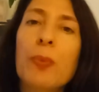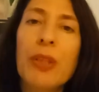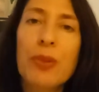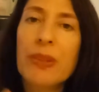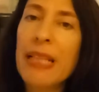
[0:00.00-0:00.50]
where
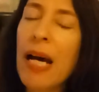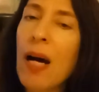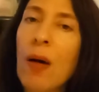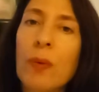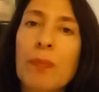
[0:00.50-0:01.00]
you're
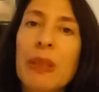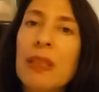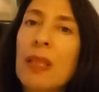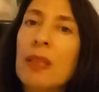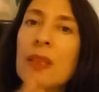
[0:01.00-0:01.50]
down
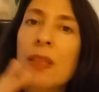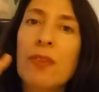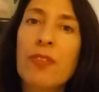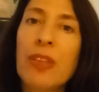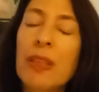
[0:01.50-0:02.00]
because
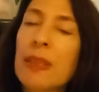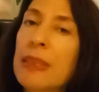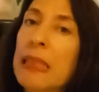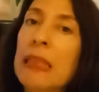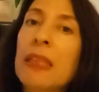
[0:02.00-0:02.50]
of these
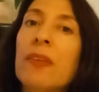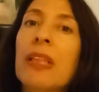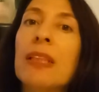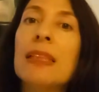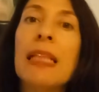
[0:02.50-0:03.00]

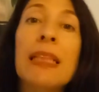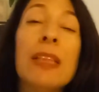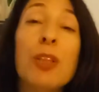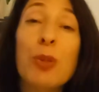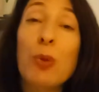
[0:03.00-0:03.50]
clearings
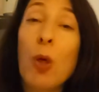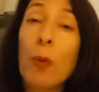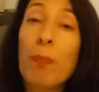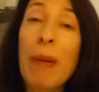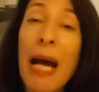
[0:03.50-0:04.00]
and you
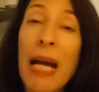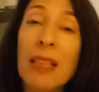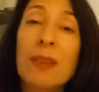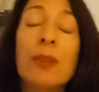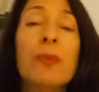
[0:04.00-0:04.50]
go
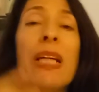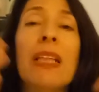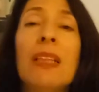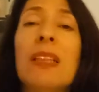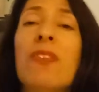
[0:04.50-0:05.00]
back to
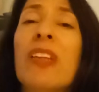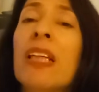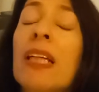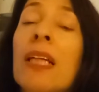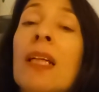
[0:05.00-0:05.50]
negative
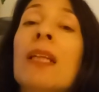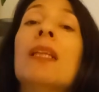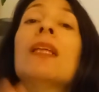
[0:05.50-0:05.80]
thinking.